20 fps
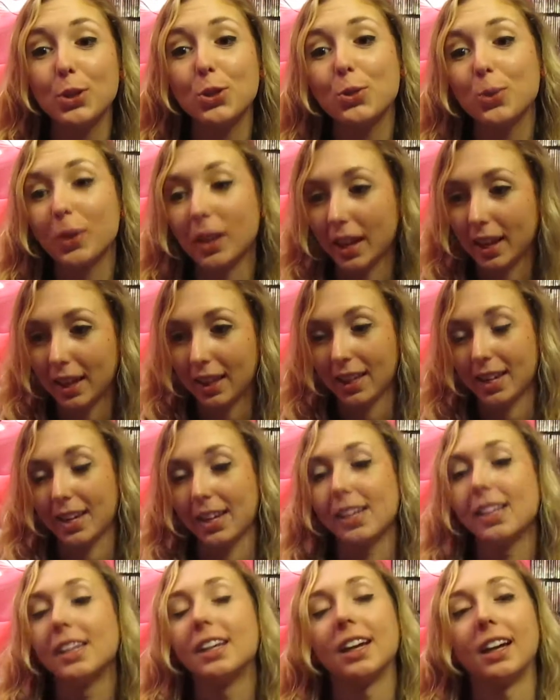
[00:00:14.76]
new
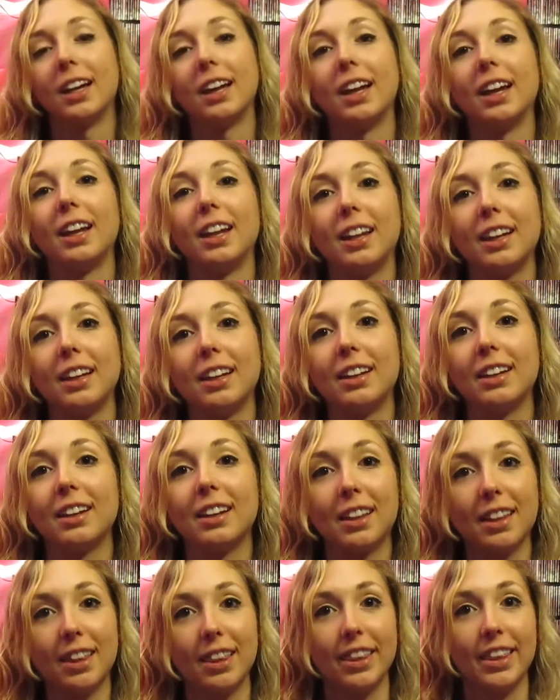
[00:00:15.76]
lately, and
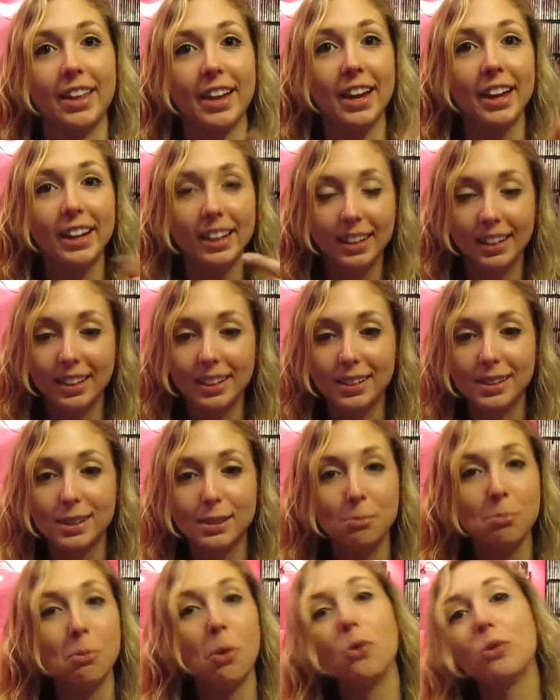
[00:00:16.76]
that
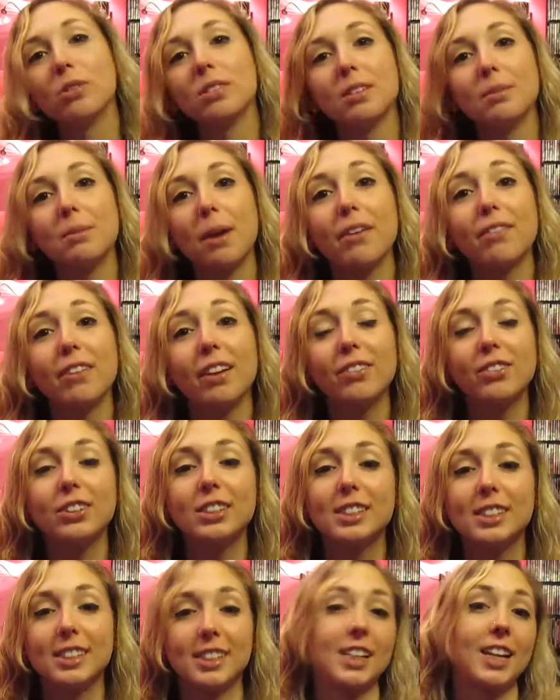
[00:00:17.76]
is most of my
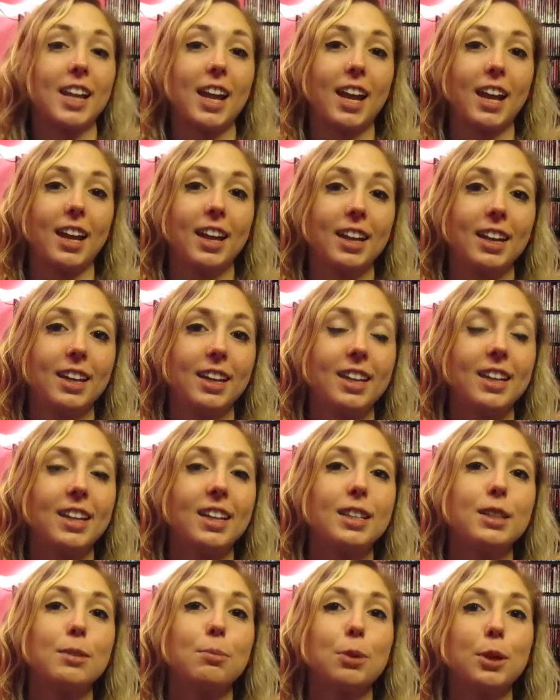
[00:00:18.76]
favorites today.
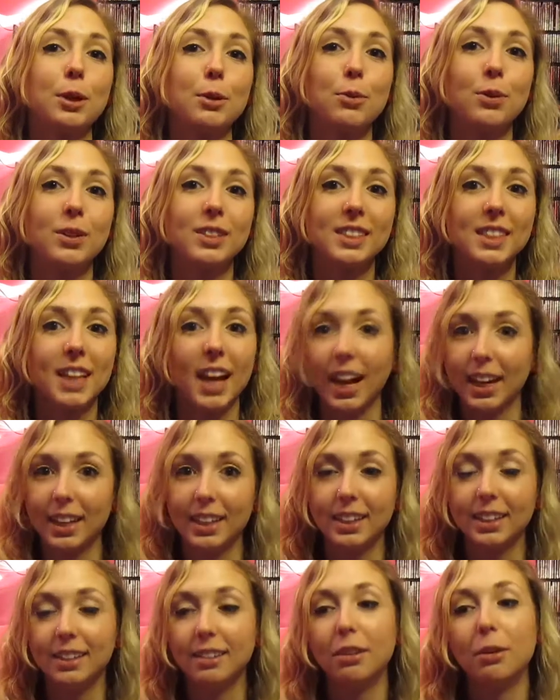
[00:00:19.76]
It's pretty
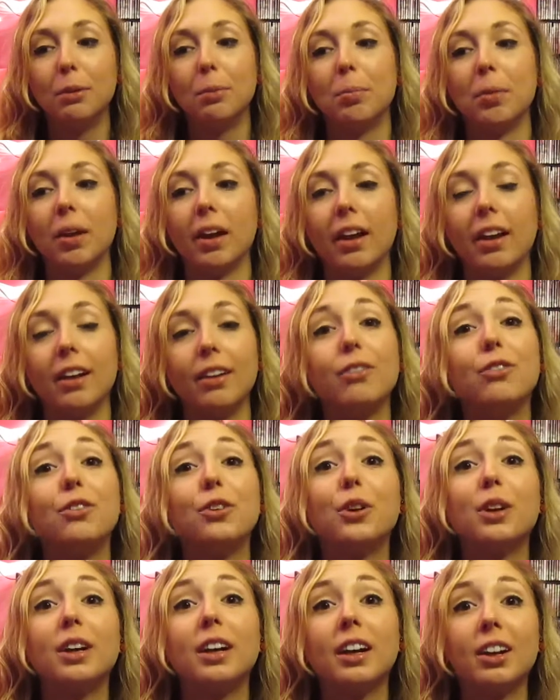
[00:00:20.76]
one-sided, but
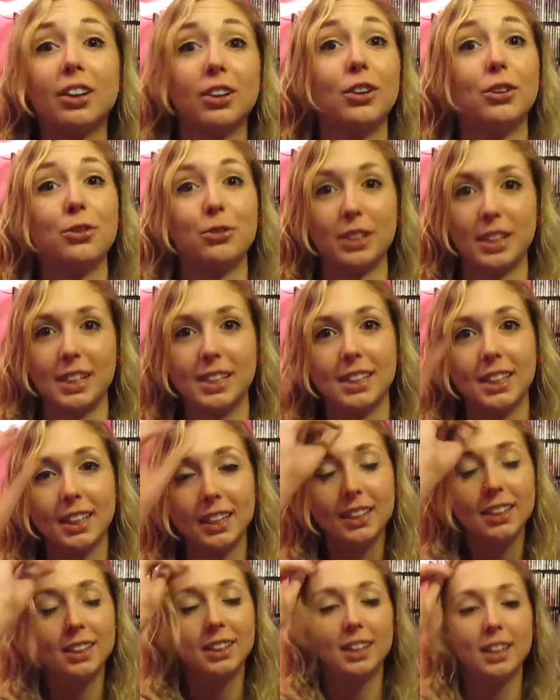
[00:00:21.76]
for a good
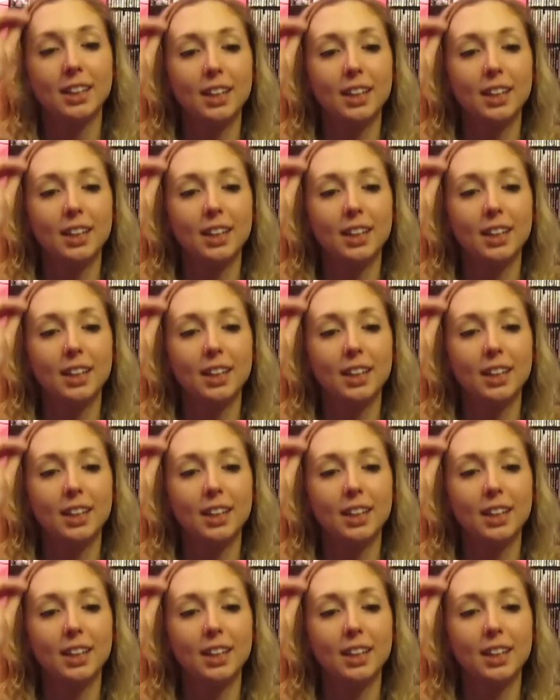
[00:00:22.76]
reason,